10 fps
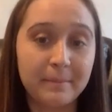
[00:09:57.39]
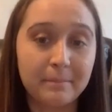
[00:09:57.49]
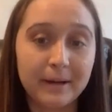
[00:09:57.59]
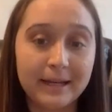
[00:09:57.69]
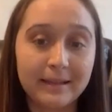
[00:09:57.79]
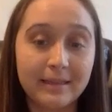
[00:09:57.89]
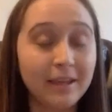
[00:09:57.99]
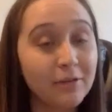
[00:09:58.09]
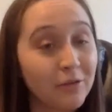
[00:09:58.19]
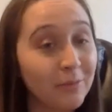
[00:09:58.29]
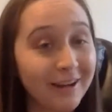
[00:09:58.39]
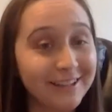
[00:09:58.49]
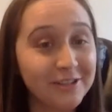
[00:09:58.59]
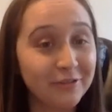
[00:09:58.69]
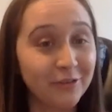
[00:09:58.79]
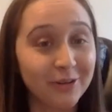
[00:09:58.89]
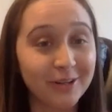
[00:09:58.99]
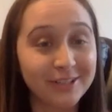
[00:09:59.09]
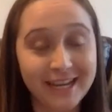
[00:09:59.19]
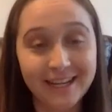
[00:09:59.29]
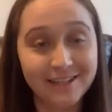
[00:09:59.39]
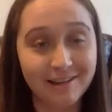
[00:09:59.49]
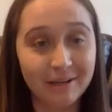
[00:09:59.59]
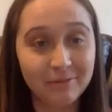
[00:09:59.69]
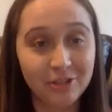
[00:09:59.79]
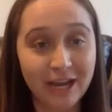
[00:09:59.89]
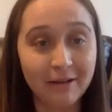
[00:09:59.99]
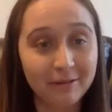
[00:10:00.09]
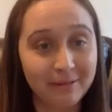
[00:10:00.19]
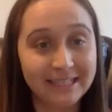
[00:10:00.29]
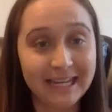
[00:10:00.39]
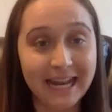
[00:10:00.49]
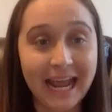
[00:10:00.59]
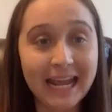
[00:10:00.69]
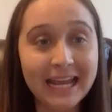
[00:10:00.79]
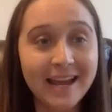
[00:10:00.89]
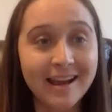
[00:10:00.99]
But thank you so much for taking time to chat with me today.